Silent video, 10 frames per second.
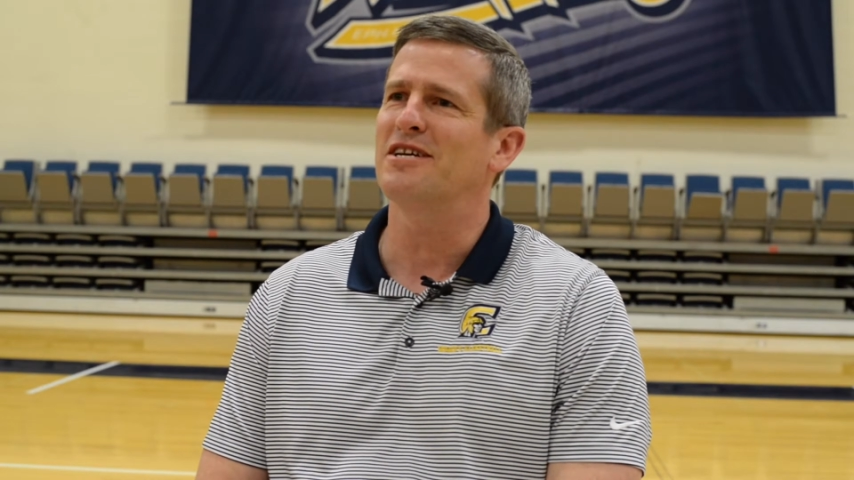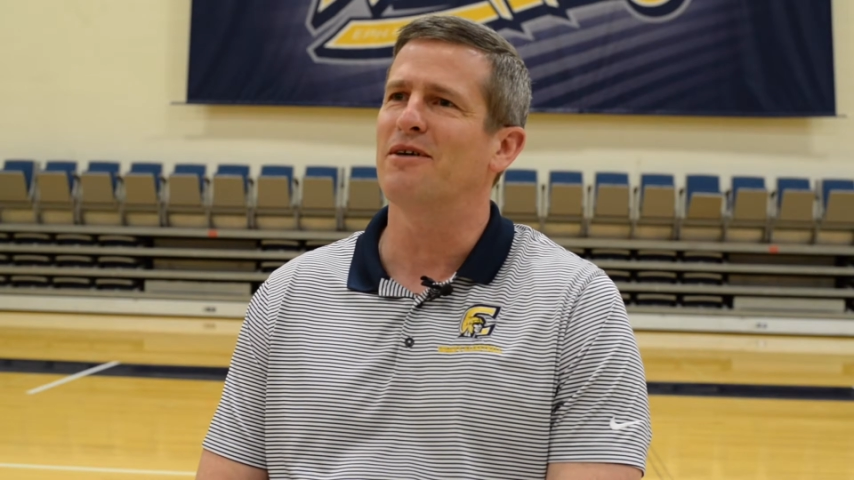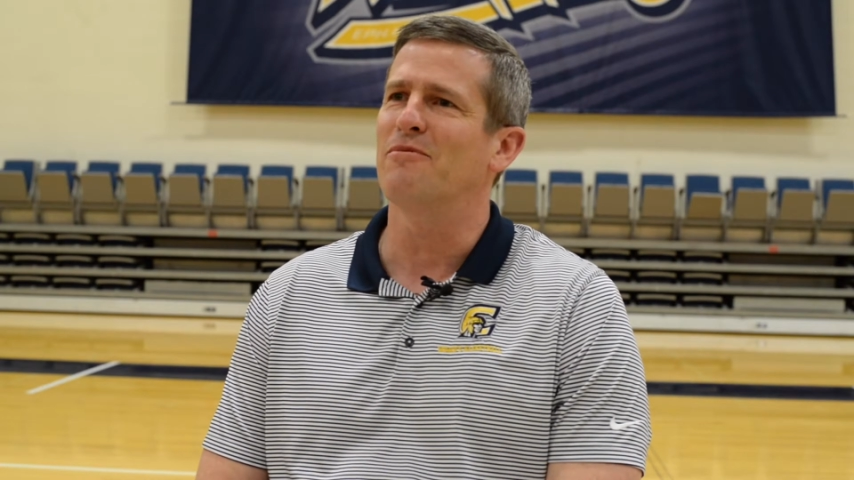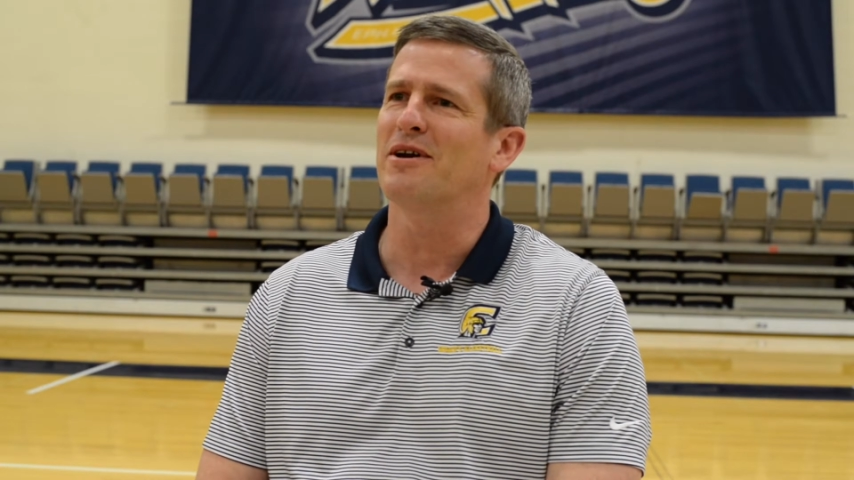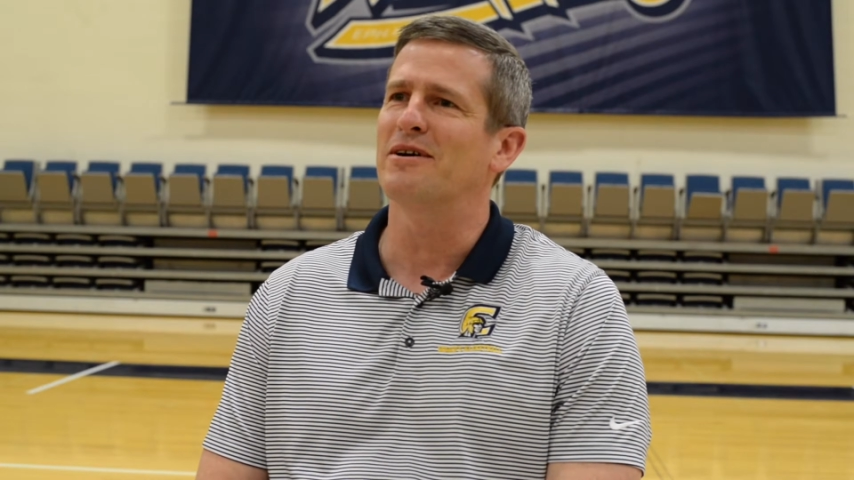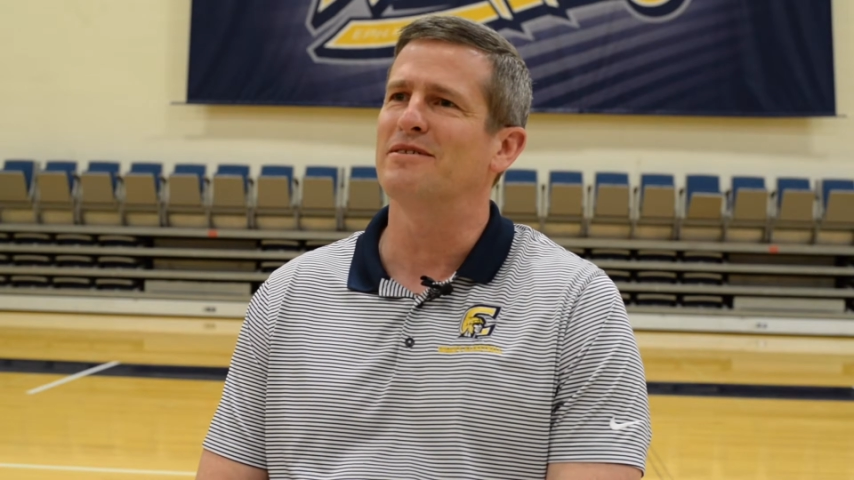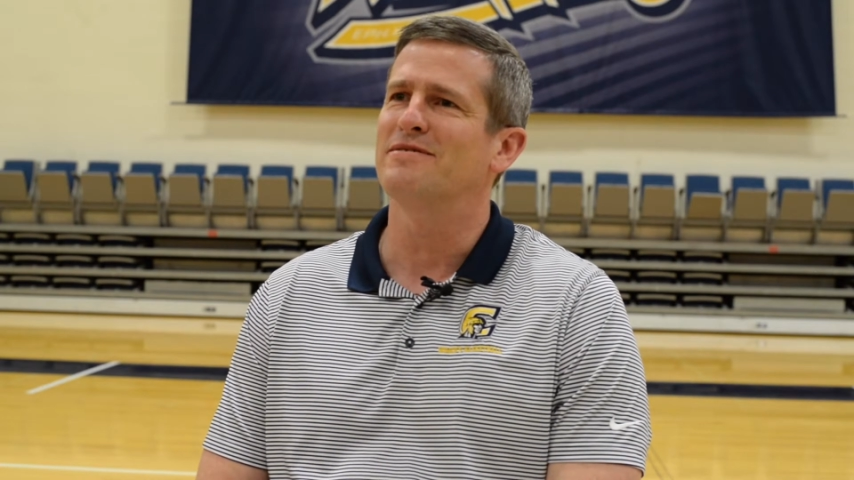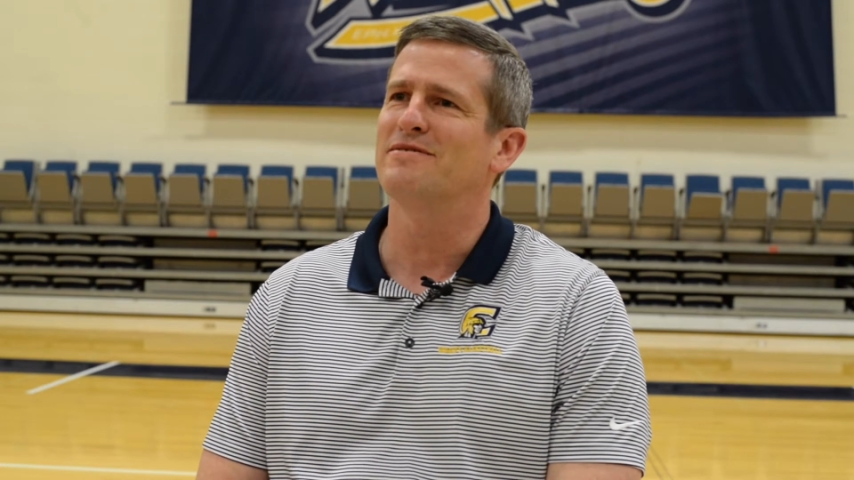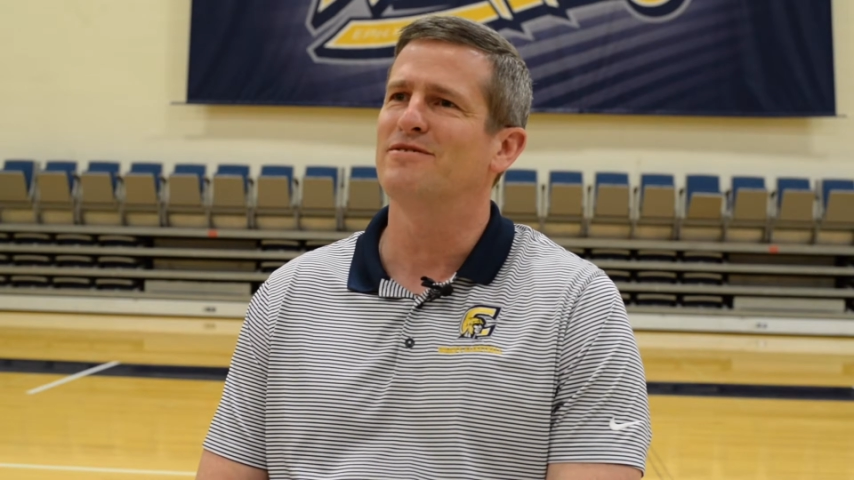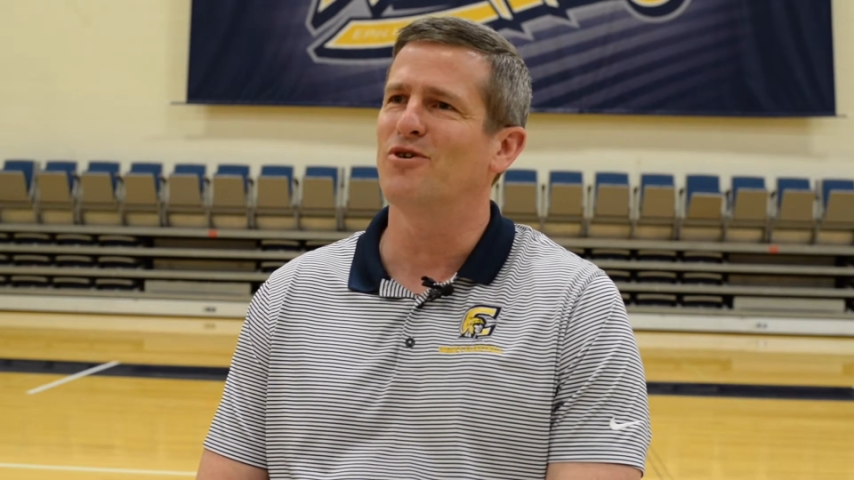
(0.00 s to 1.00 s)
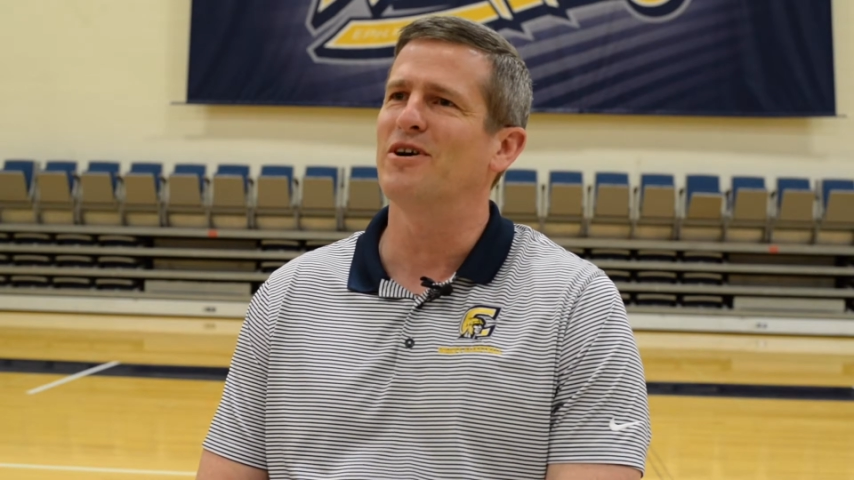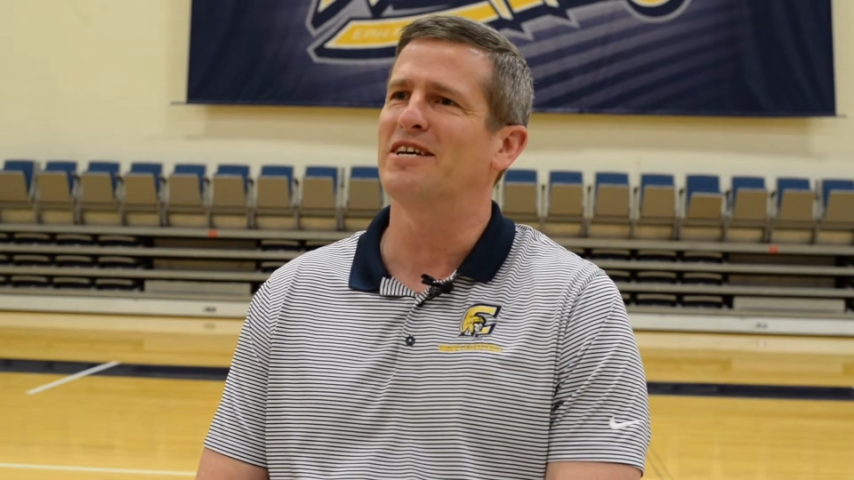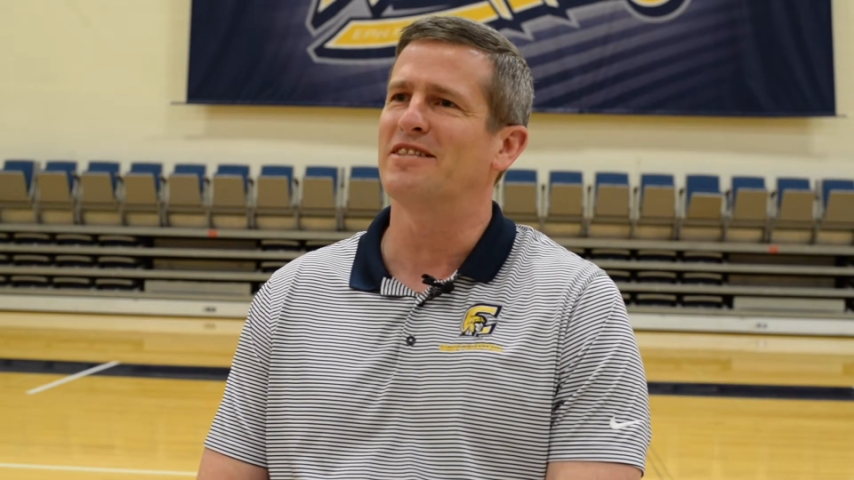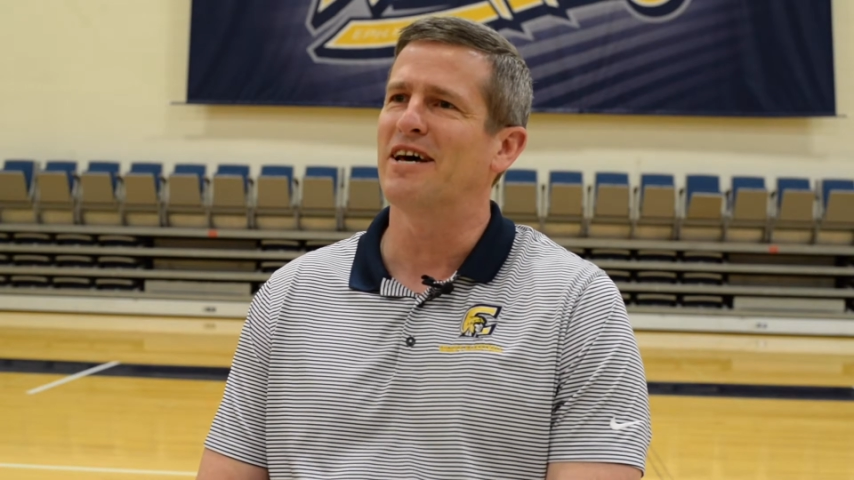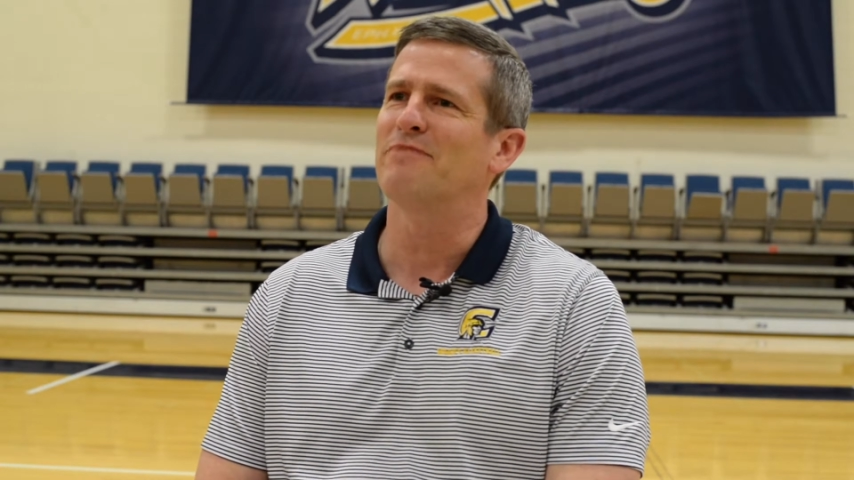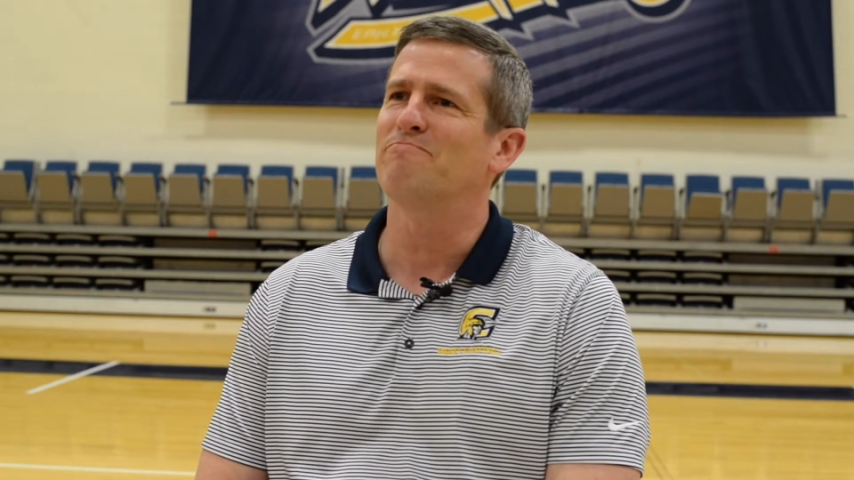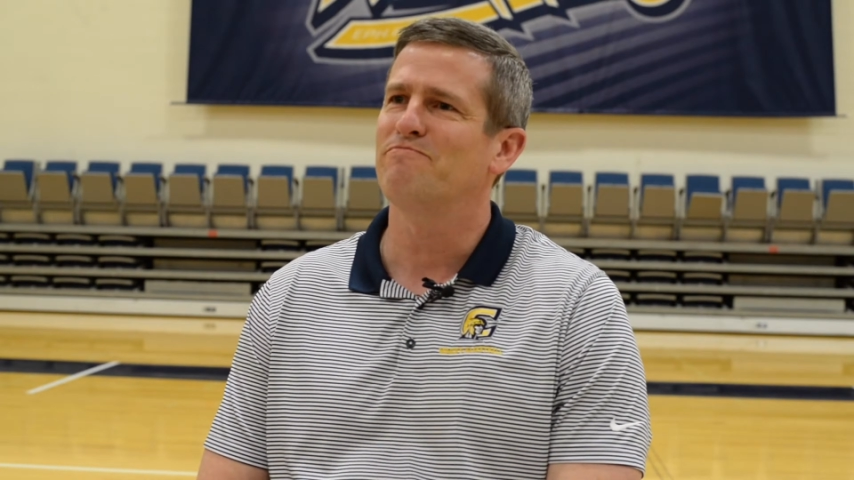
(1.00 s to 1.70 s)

and I want to join in that.